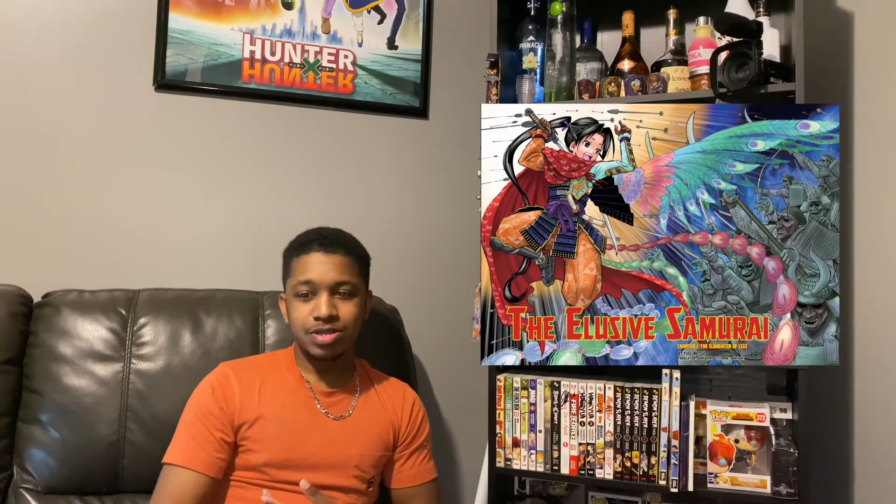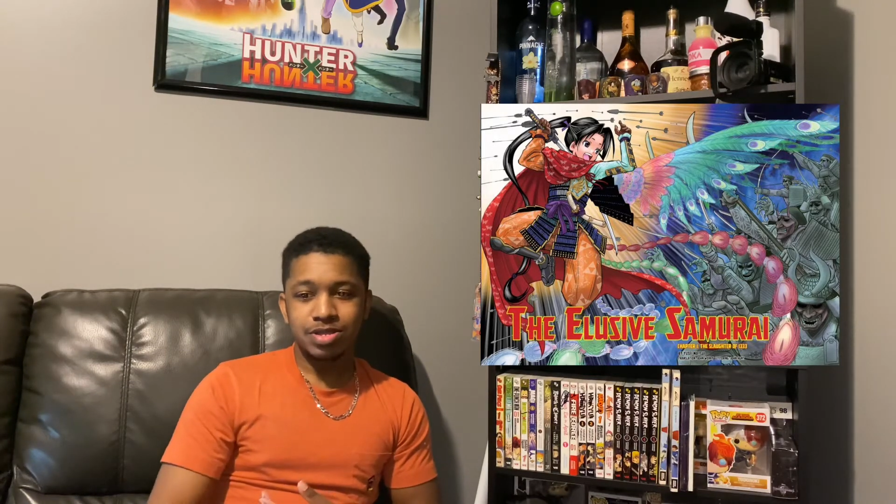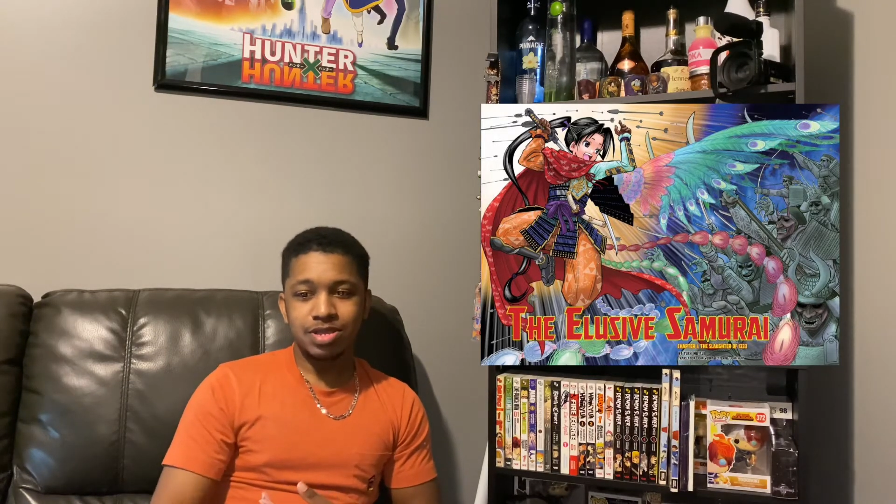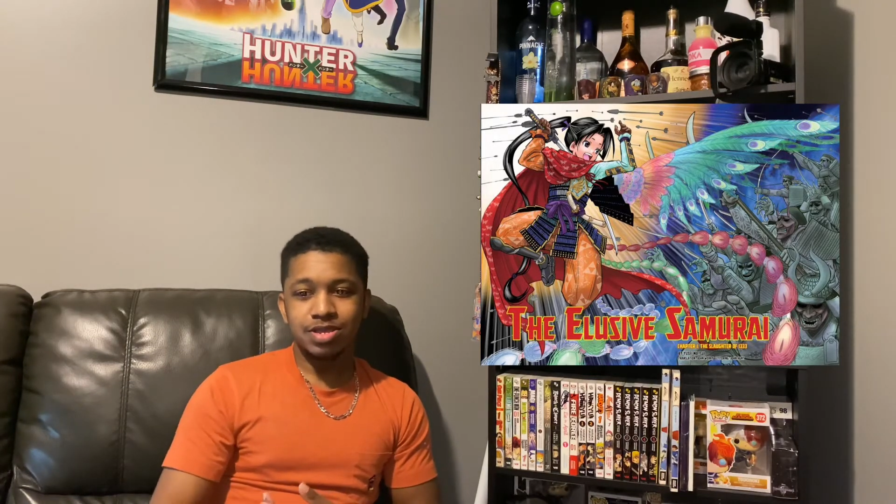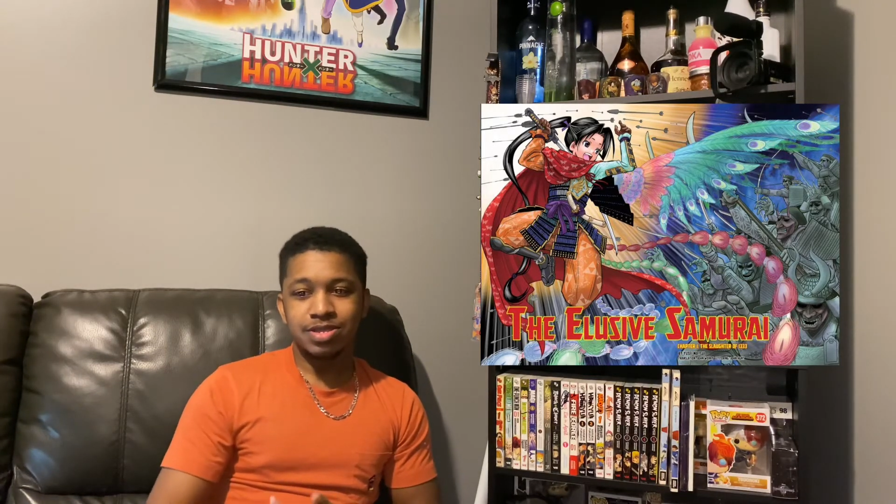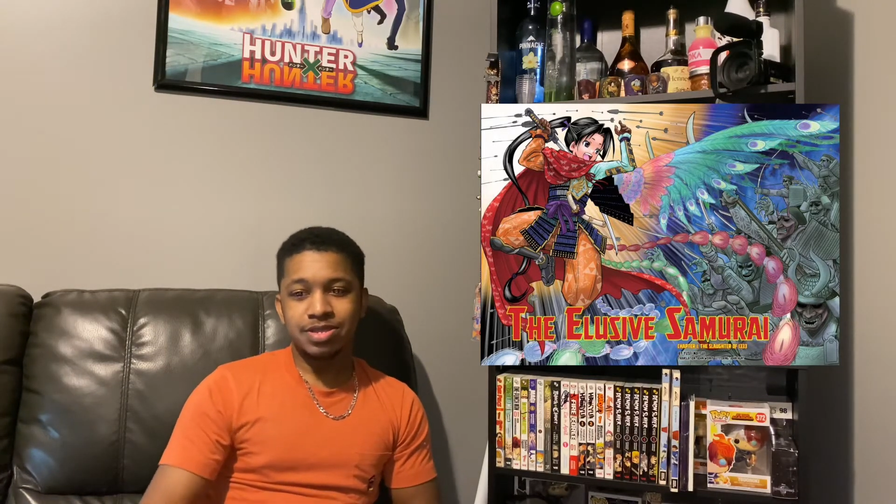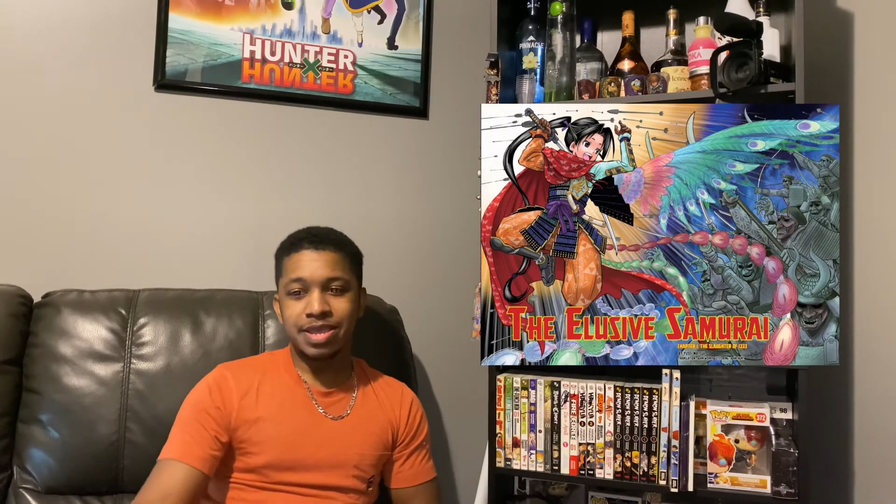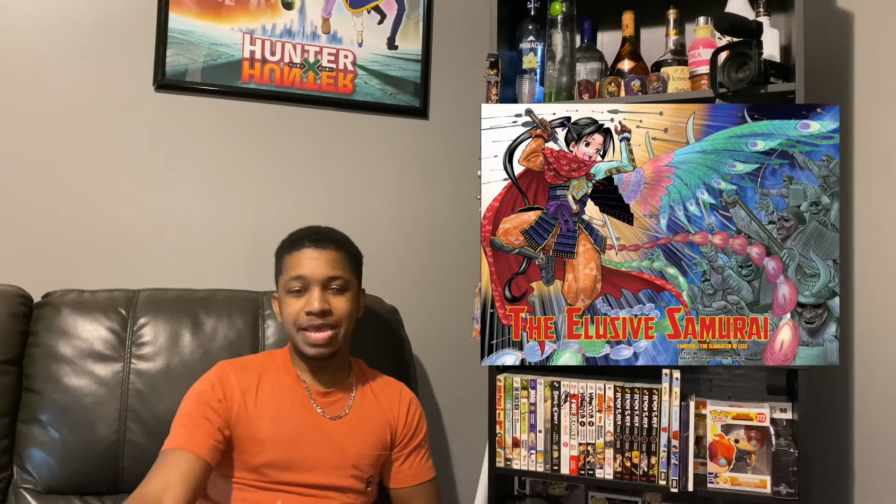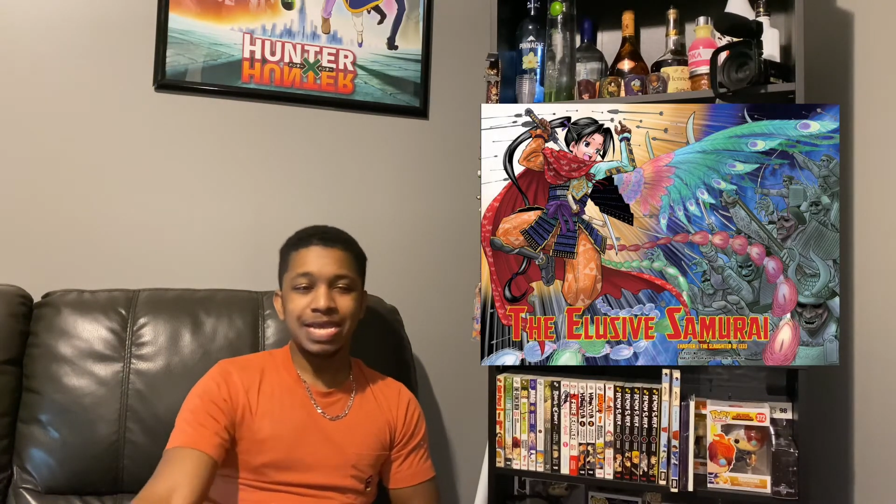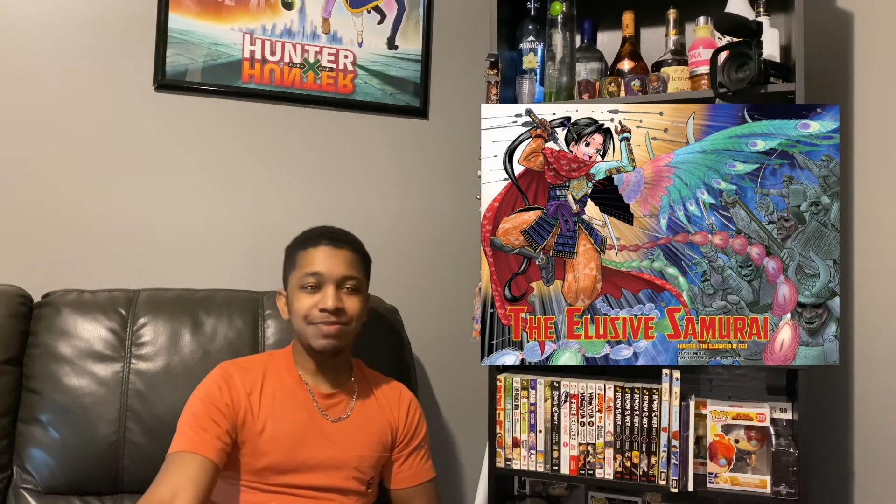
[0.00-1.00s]
then the
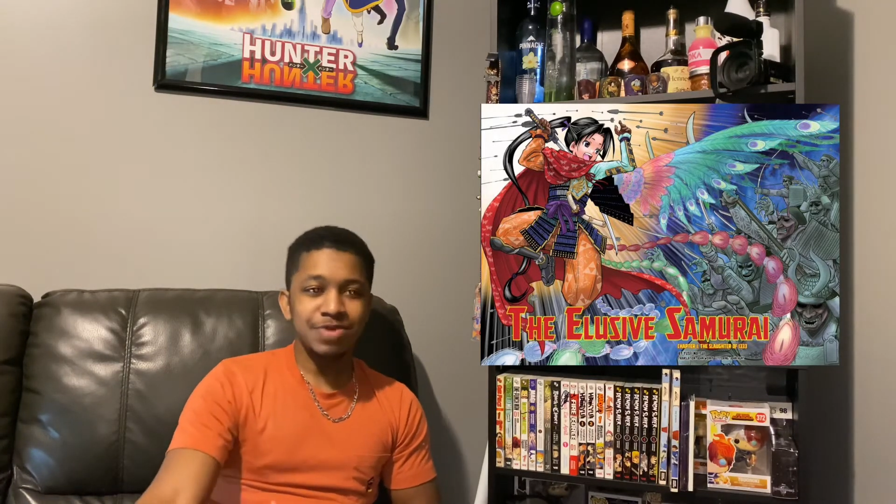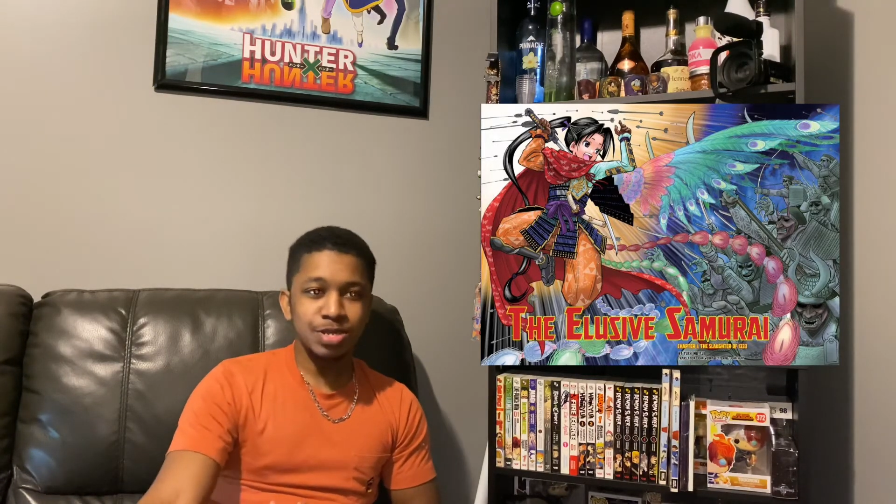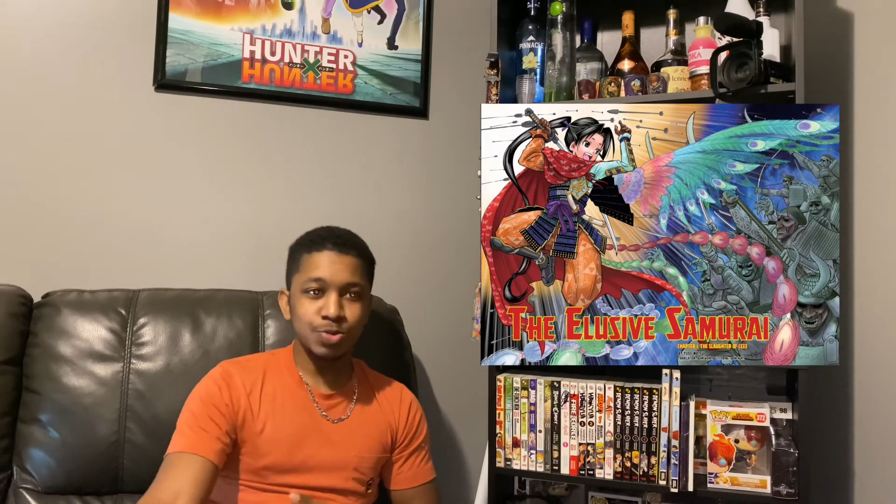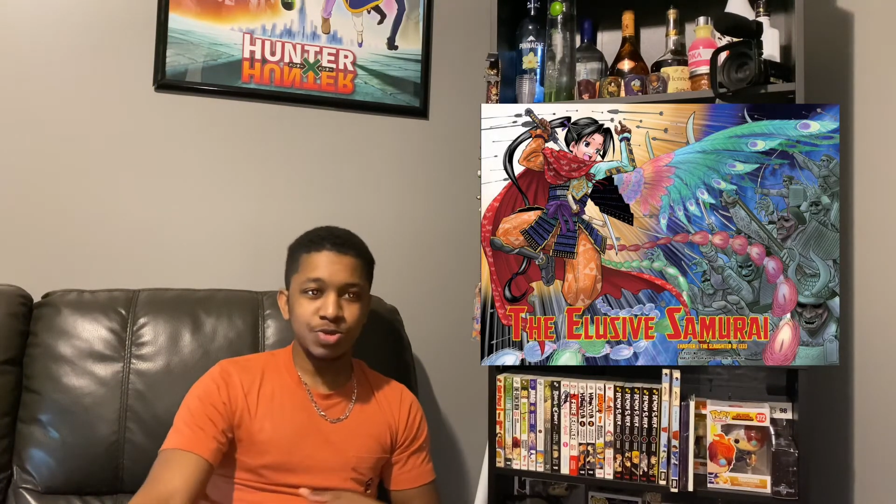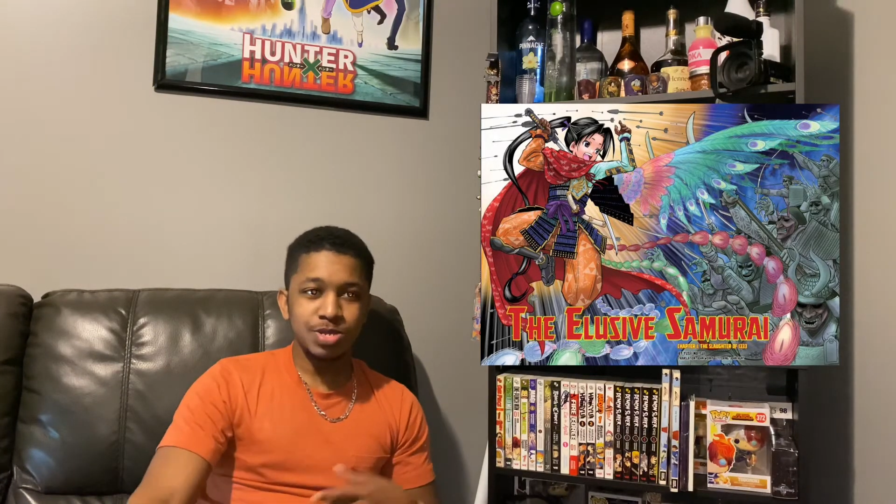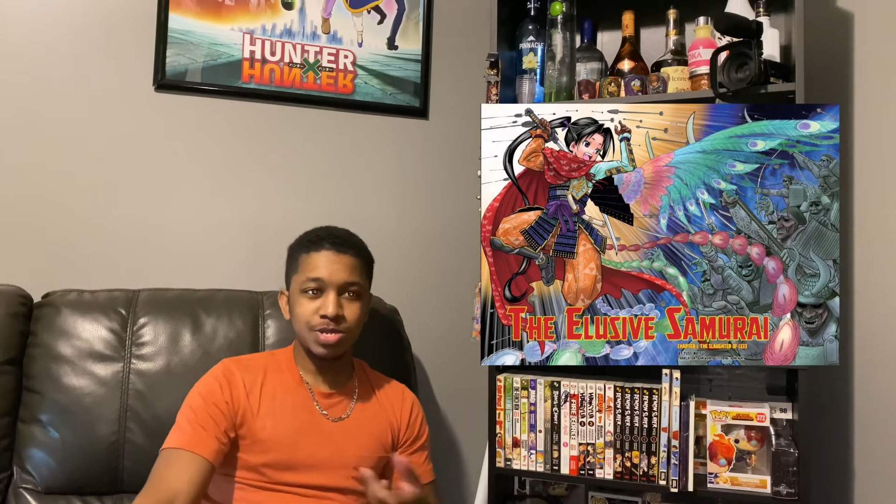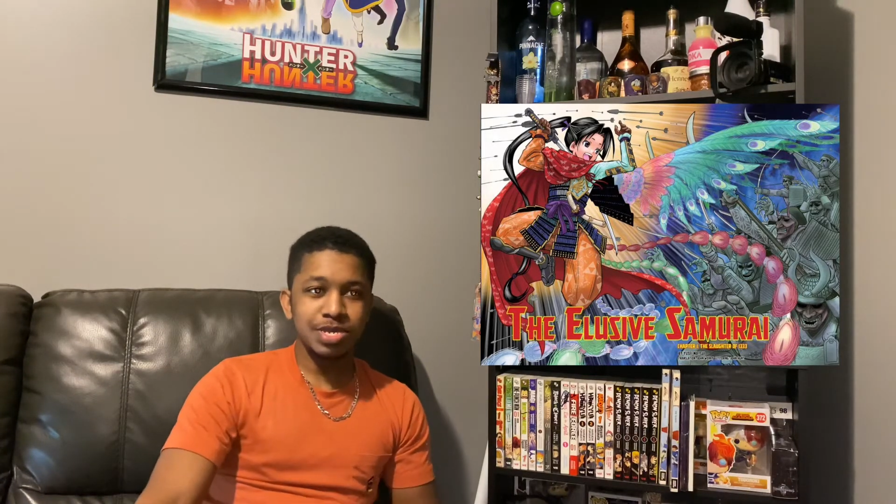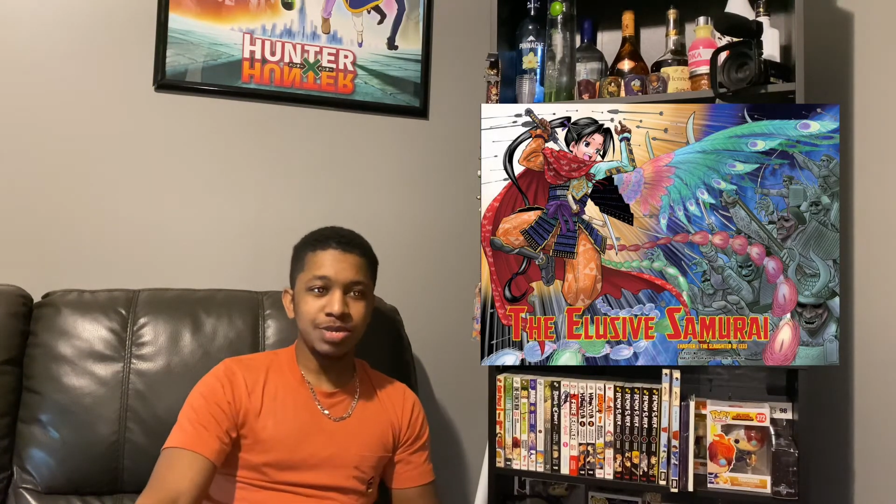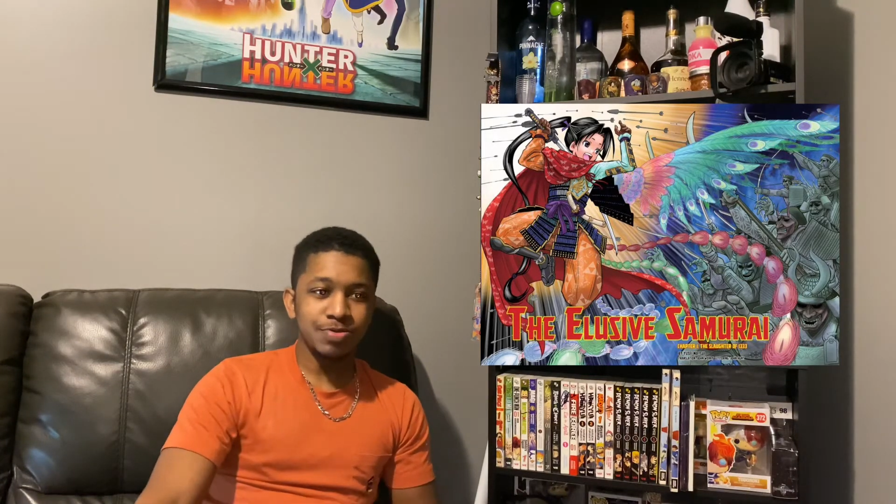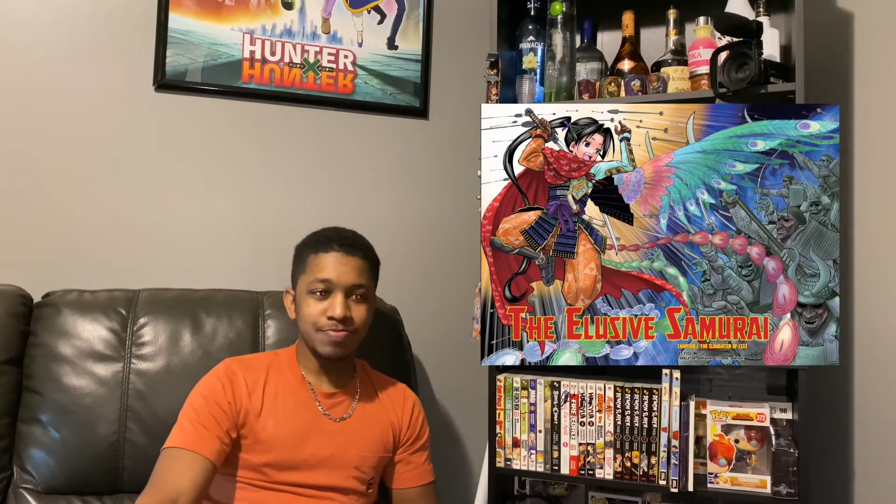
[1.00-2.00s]
enemies would see
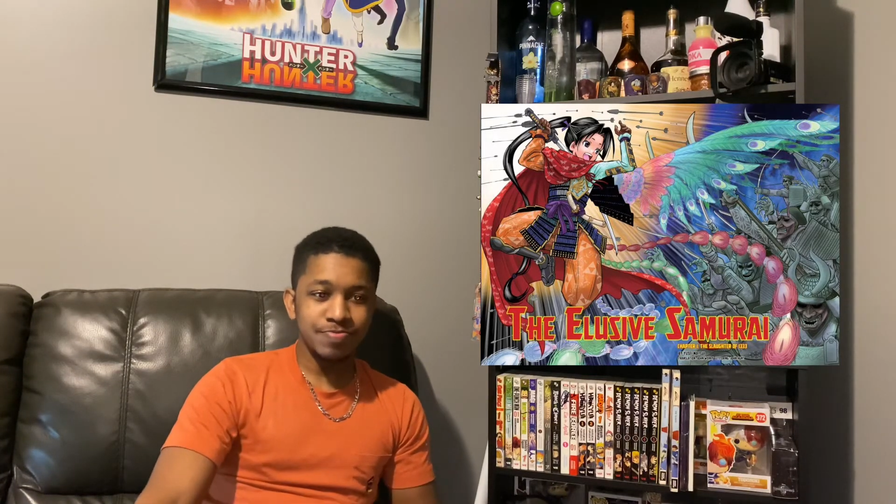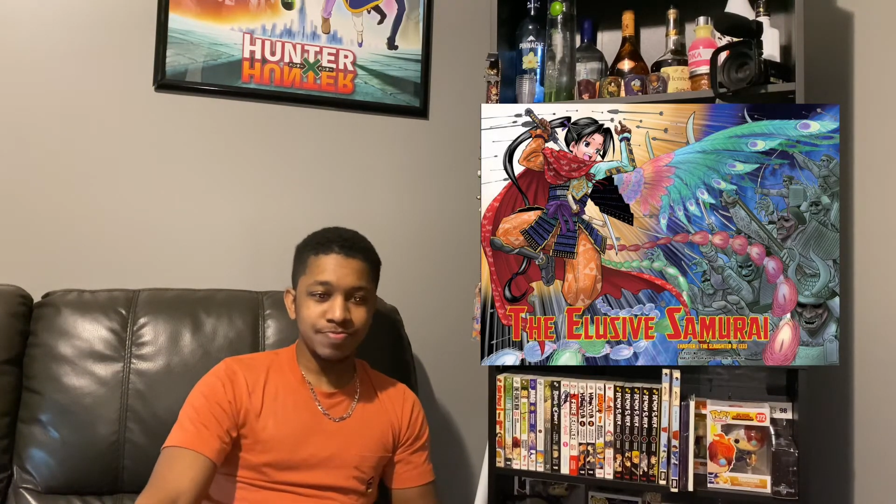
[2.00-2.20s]
him